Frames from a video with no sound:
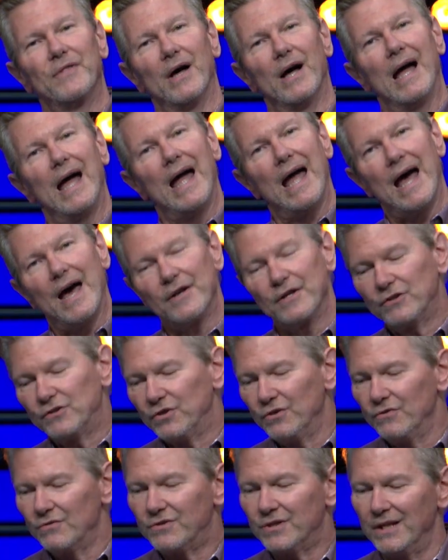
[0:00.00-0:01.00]
the
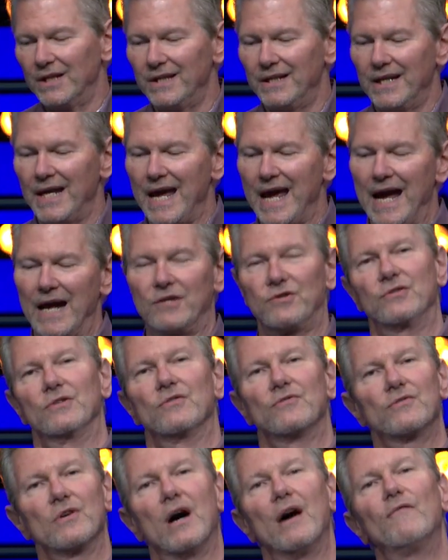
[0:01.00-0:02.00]
attitudes and the
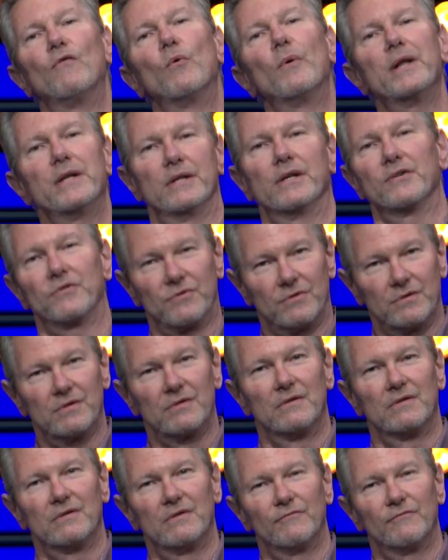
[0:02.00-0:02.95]
actions of a witness.